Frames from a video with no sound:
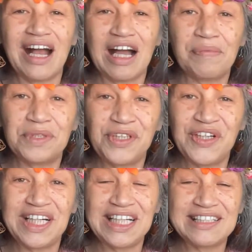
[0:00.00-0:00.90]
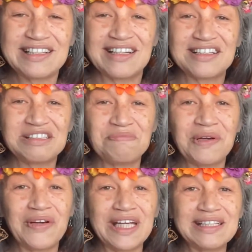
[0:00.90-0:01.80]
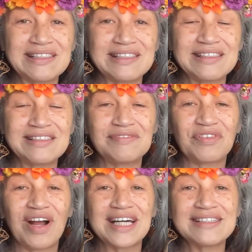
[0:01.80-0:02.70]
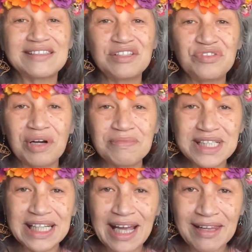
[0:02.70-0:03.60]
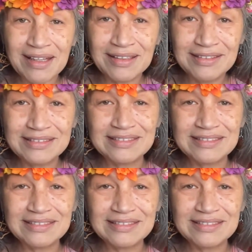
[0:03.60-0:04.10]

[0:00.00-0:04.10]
opportunities and experiences for us to drum together,